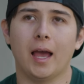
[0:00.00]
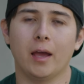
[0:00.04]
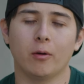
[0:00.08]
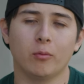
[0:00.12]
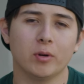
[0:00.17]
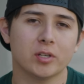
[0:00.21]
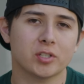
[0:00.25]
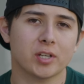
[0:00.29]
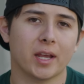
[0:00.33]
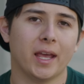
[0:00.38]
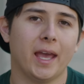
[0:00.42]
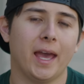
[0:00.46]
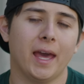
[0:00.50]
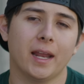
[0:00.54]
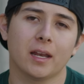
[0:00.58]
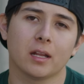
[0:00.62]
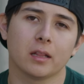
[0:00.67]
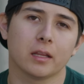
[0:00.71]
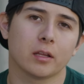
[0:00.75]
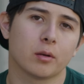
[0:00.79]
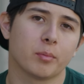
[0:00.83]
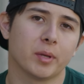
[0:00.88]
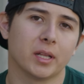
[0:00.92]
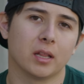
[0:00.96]
I wish I had
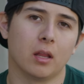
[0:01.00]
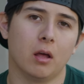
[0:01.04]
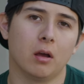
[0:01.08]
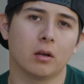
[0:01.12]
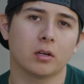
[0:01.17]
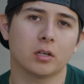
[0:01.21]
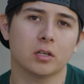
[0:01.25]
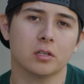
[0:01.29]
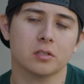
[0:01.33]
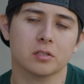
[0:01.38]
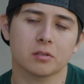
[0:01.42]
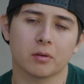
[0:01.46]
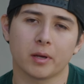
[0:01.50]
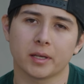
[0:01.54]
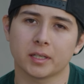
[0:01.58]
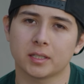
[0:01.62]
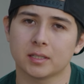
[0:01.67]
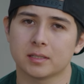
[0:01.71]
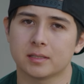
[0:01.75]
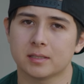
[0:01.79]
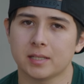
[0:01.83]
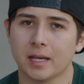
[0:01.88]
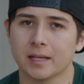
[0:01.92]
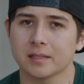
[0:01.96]
a little bit longer so I
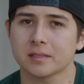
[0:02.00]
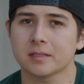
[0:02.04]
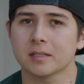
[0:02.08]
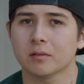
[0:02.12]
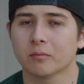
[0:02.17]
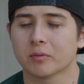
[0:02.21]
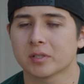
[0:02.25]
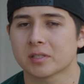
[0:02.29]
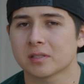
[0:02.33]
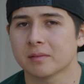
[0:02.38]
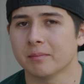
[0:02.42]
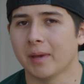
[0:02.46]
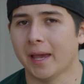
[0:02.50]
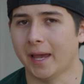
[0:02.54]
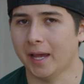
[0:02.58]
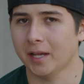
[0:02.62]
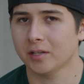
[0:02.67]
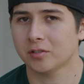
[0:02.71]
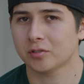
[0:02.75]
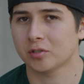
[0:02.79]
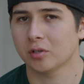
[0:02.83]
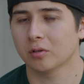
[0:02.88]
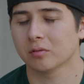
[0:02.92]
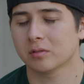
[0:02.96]
could test it with some
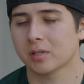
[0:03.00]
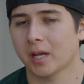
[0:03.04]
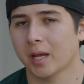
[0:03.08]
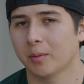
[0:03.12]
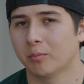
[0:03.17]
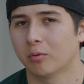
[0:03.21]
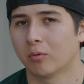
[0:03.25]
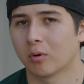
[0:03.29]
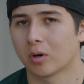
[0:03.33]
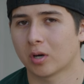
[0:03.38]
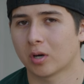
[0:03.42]
astro type